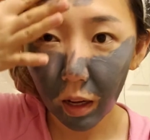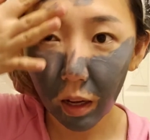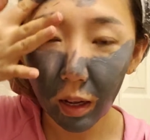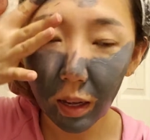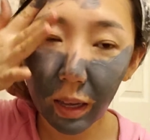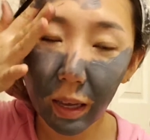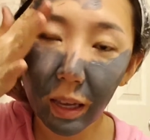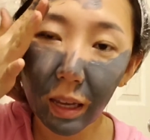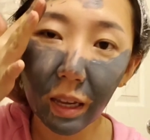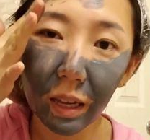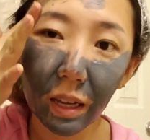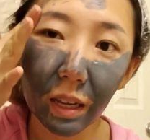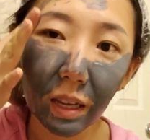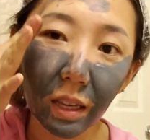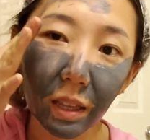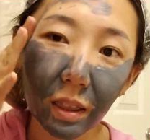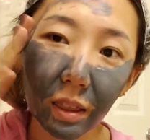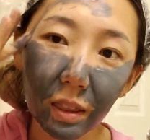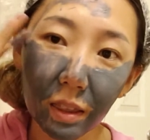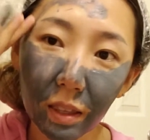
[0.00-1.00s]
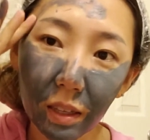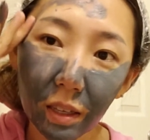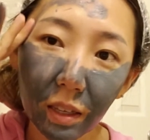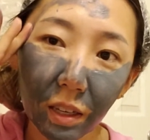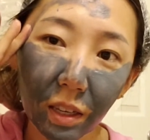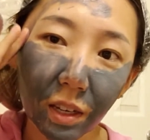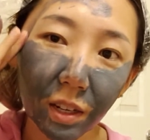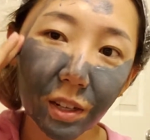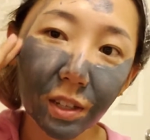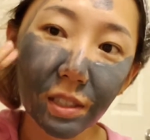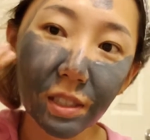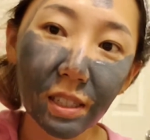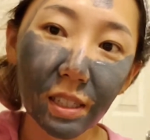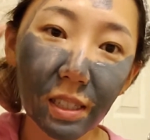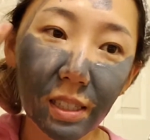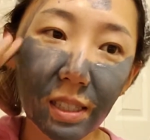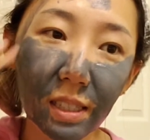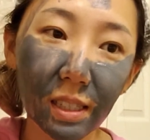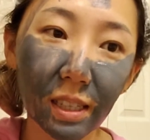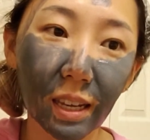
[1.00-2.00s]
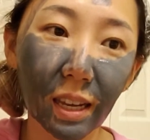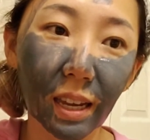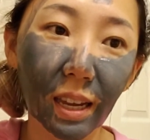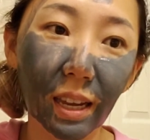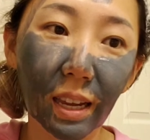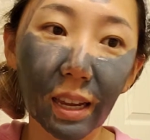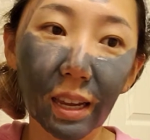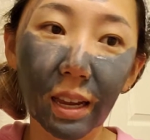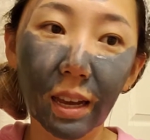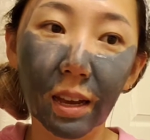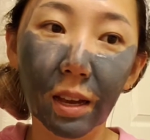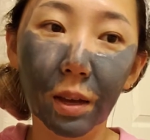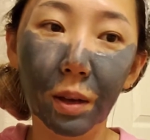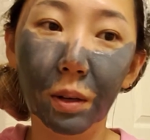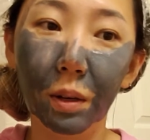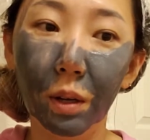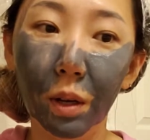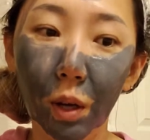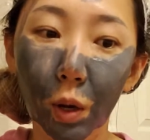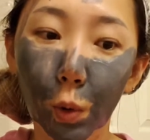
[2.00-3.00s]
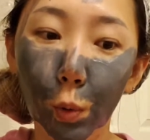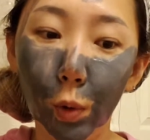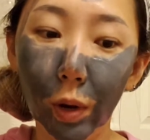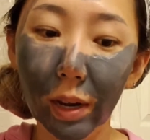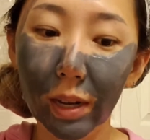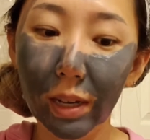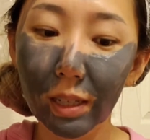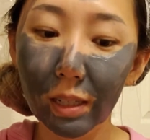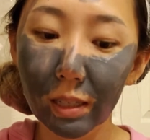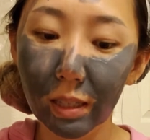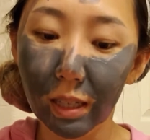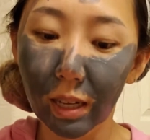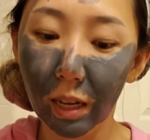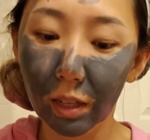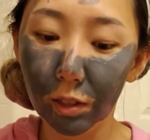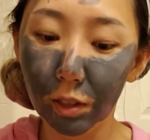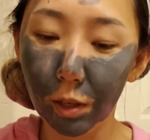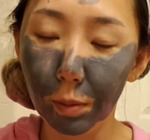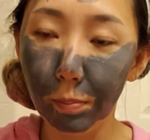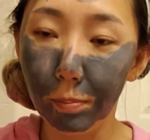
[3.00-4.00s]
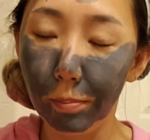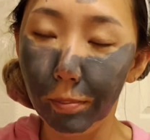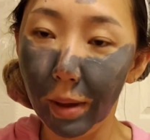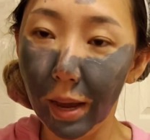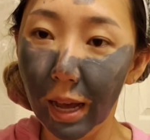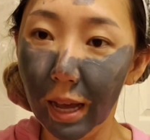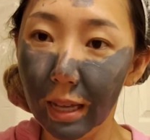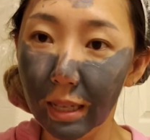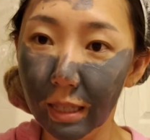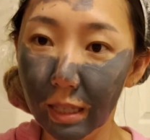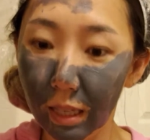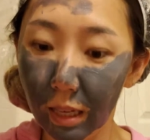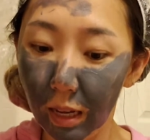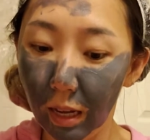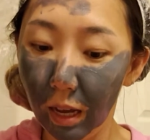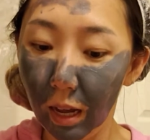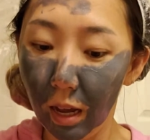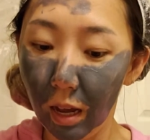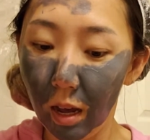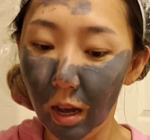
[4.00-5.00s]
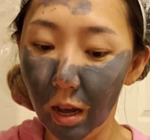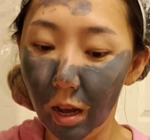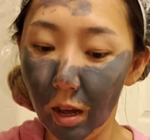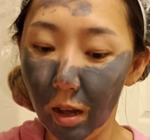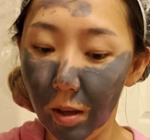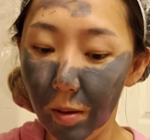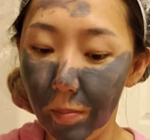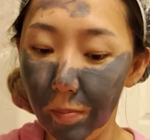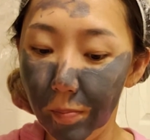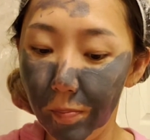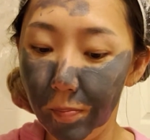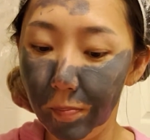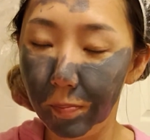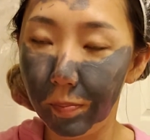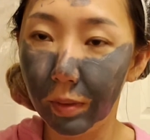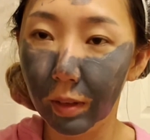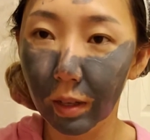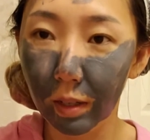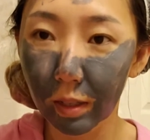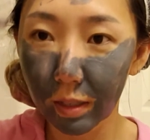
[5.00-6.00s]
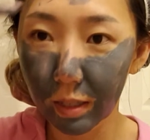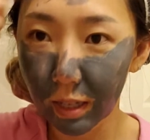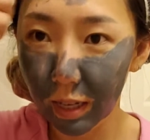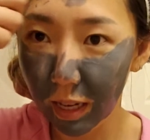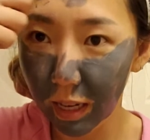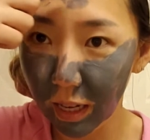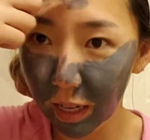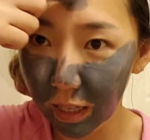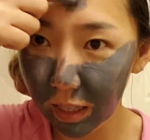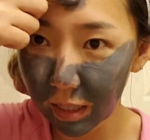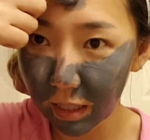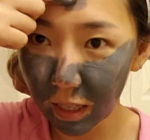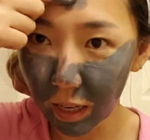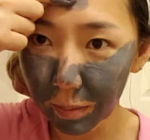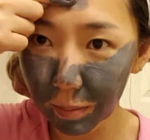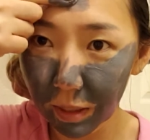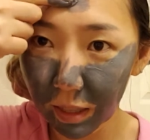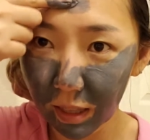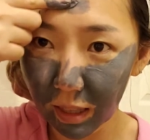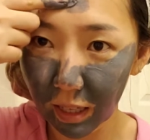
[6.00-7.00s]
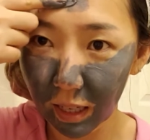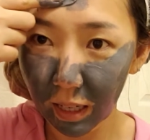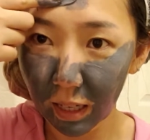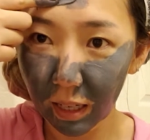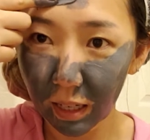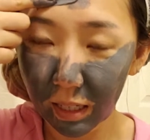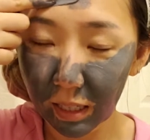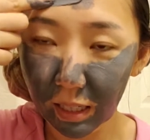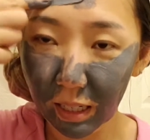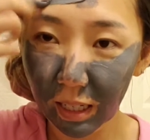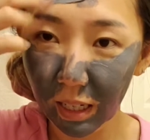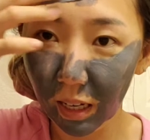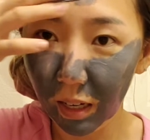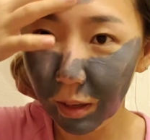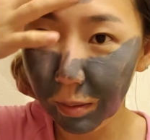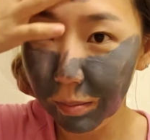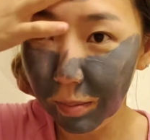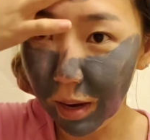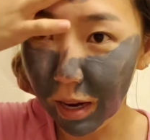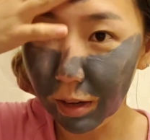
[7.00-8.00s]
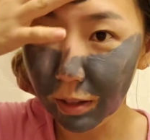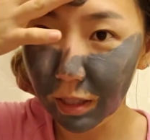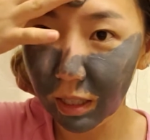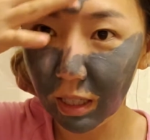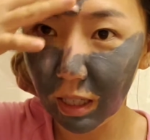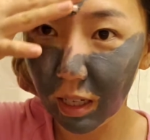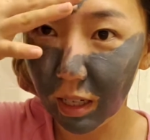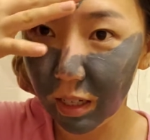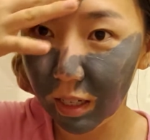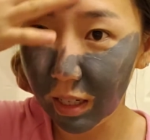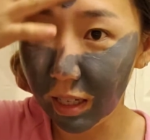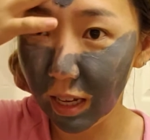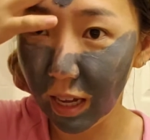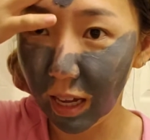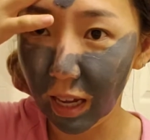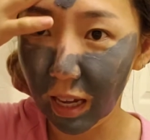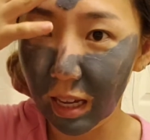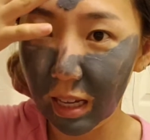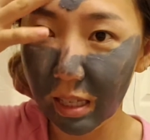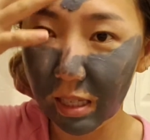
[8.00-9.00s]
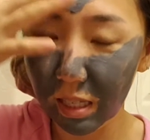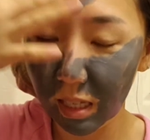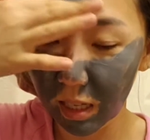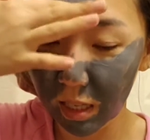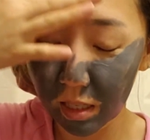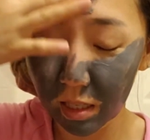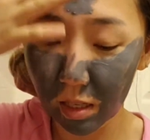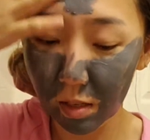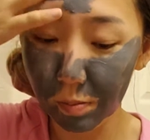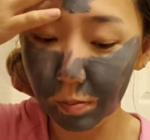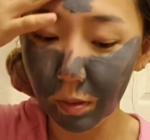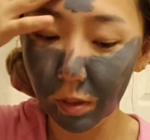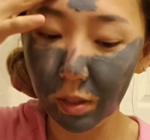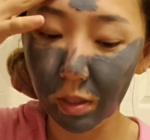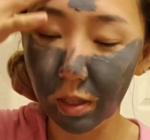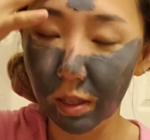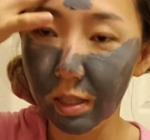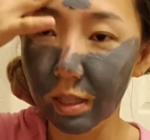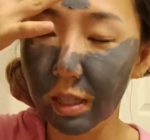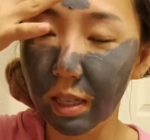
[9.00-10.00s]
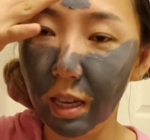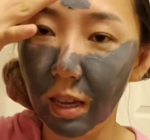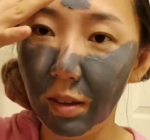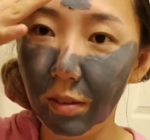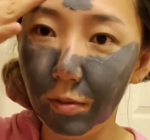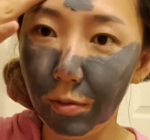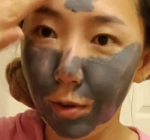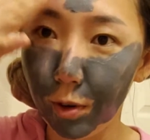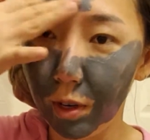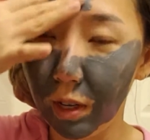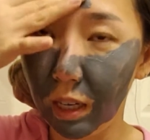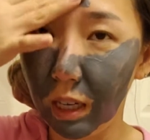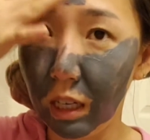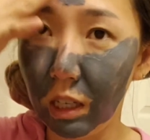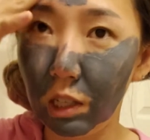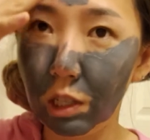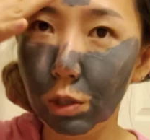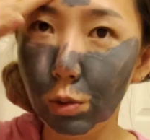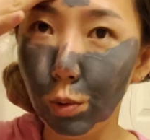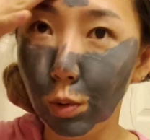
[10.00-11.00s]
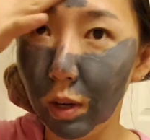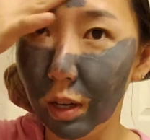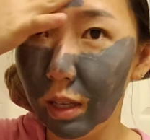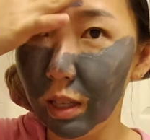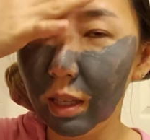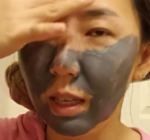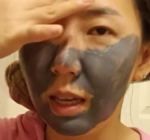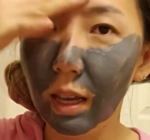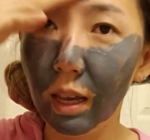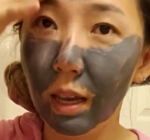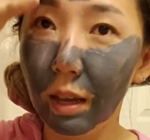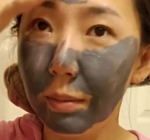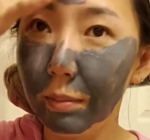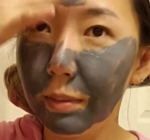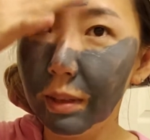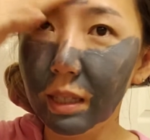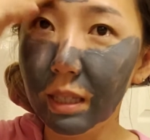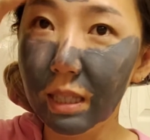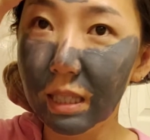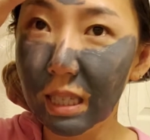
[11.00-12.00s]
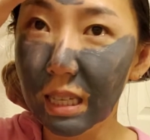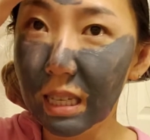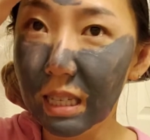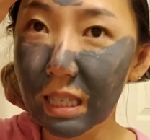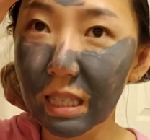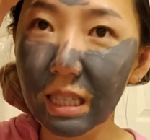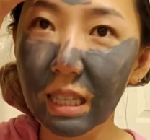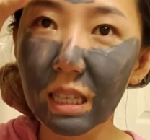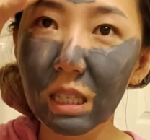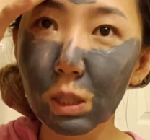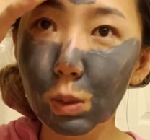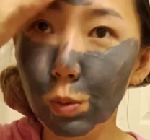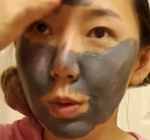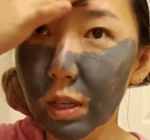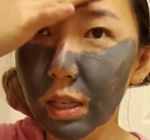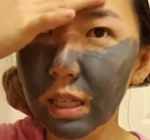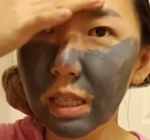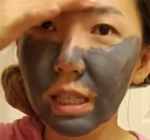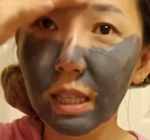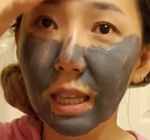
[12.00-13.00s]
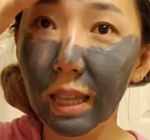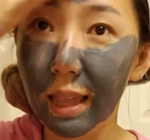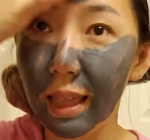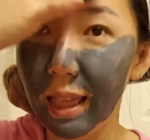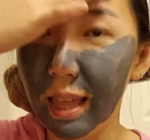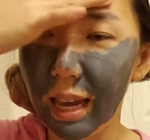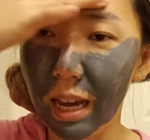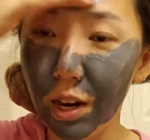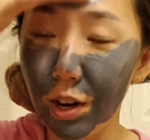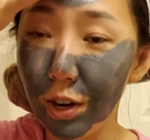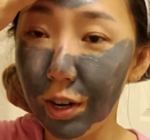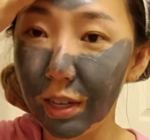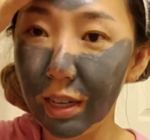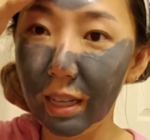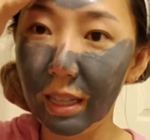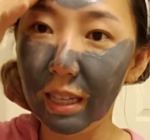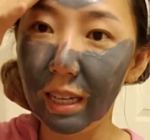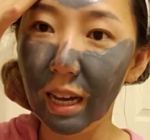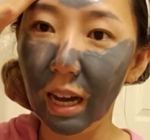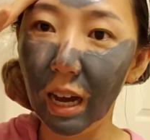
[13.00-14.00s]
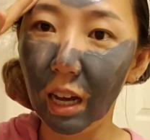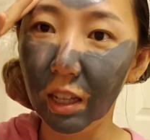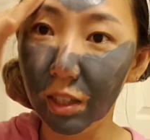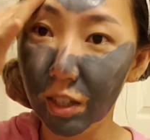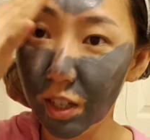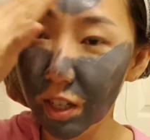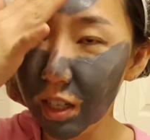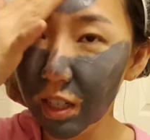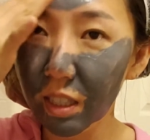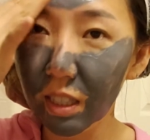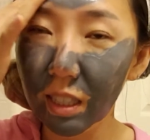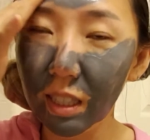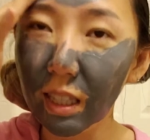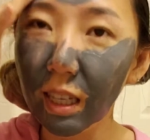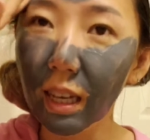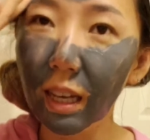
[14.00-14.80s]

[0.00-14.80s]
And here's this thing. While the other mask contains, the amount it contains is almost the same for each one. But since this one is thicker than the others,